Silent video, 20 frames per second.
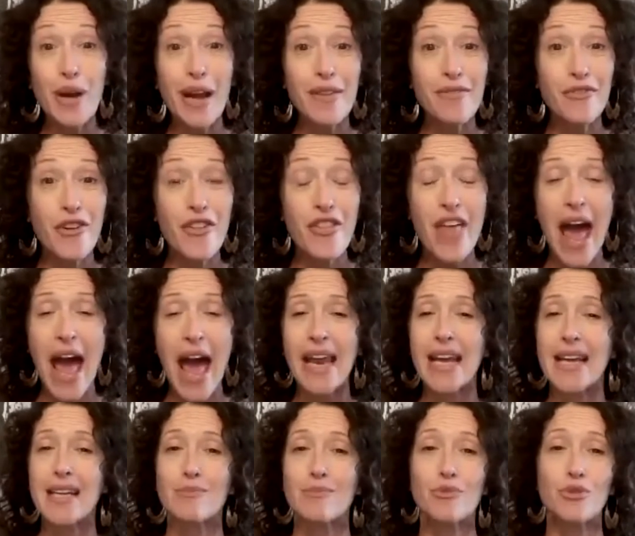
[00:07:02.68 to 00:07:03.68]
and for that,
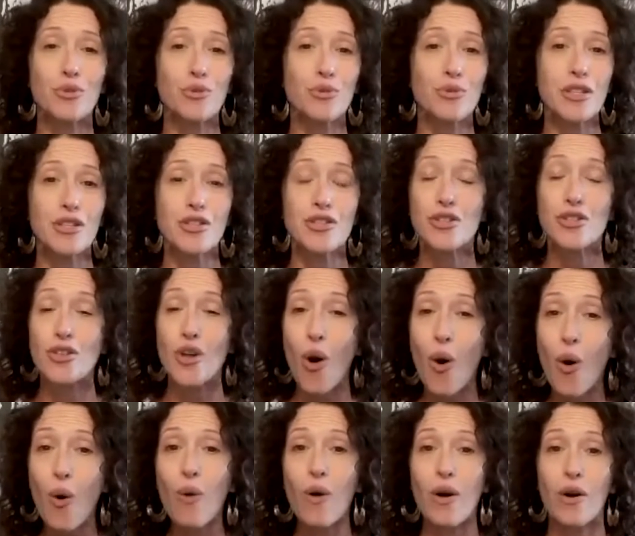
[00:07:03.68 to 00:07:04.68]
I am truly
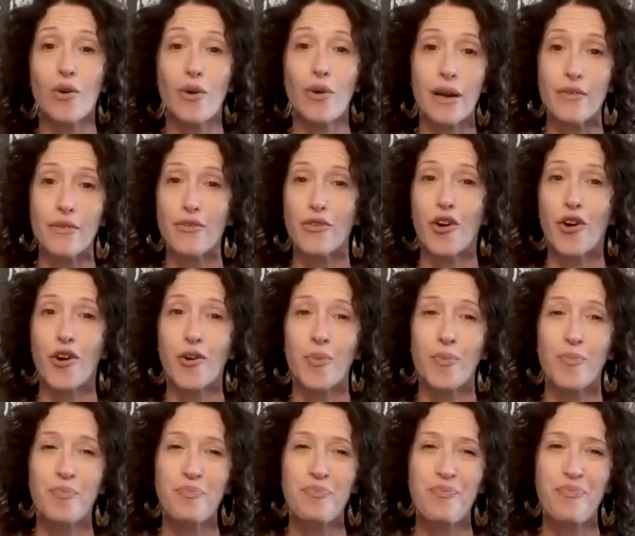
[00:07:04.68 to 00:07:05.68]
so grateful.
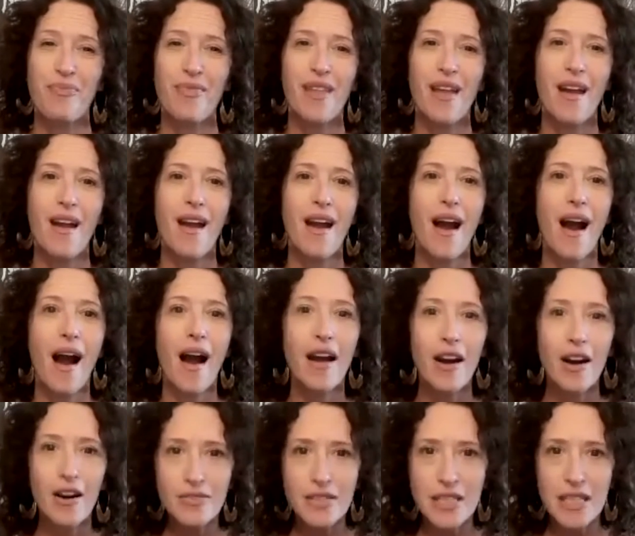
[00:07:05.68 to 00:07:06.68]
I
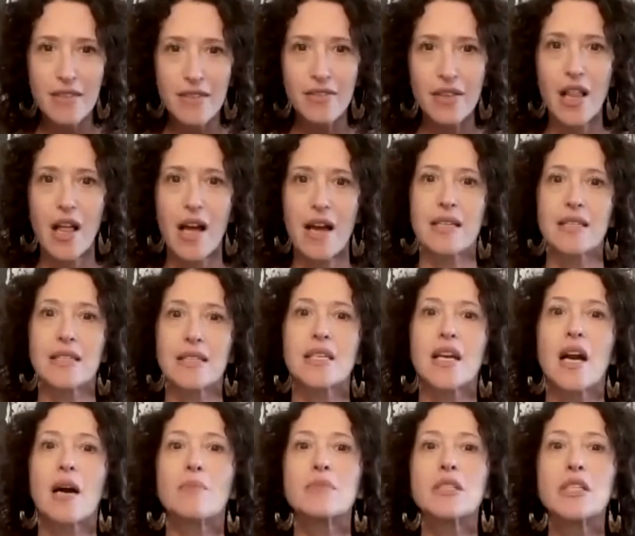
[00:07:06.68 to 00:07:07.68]
often have clients
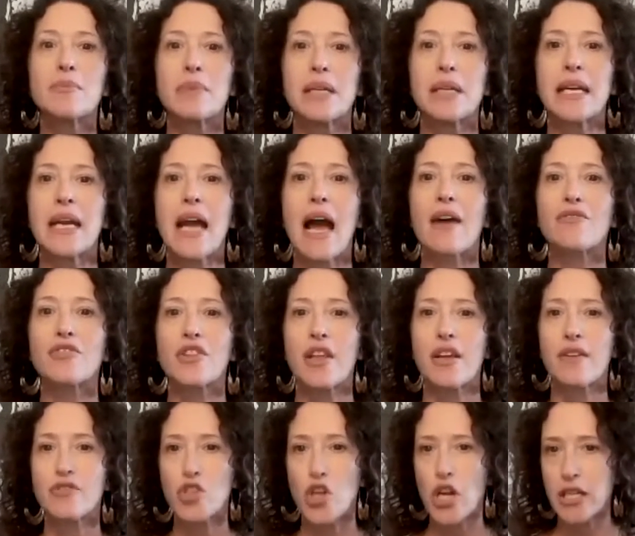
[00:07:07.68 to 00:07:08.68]
come to me after
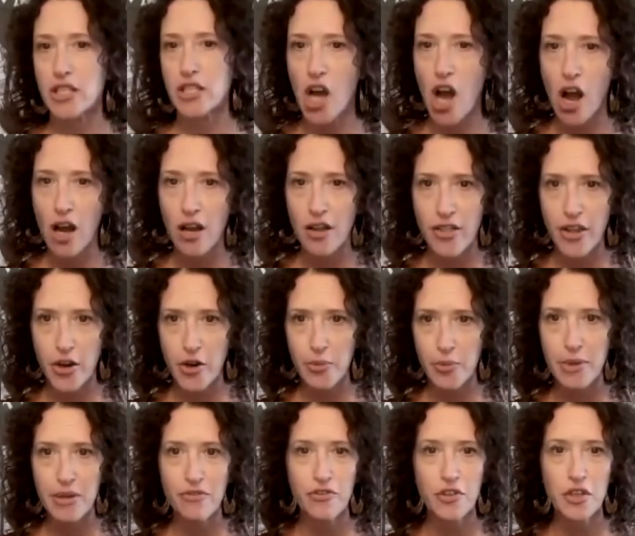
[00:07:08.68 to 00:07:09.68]
they've tried talk
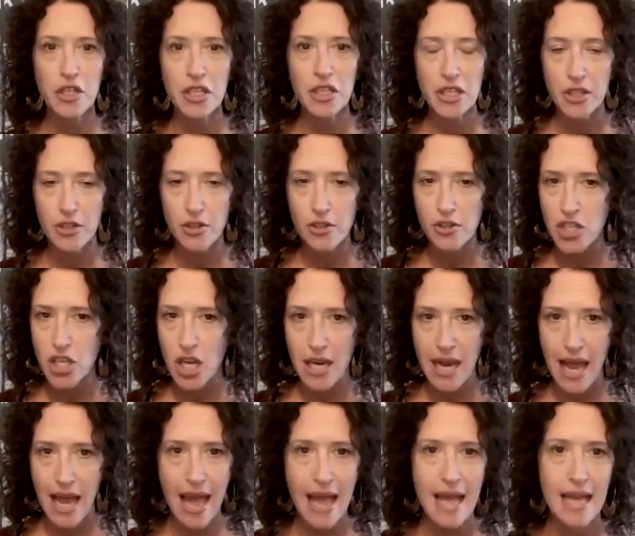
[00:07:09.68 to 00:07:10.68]
therapy for years on
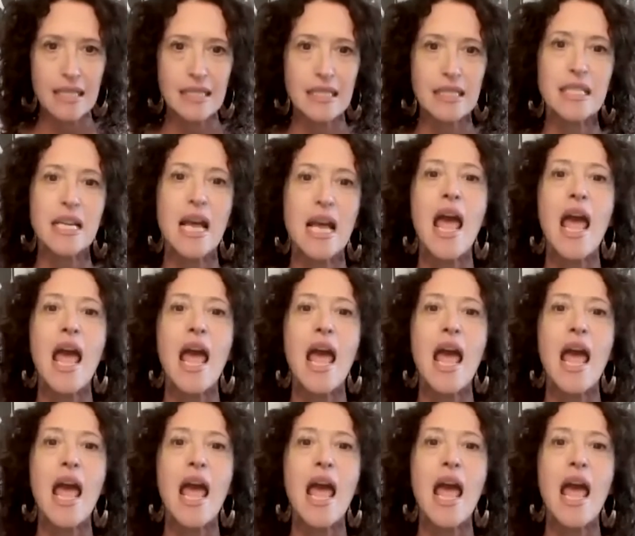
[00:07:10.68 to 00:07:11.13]
end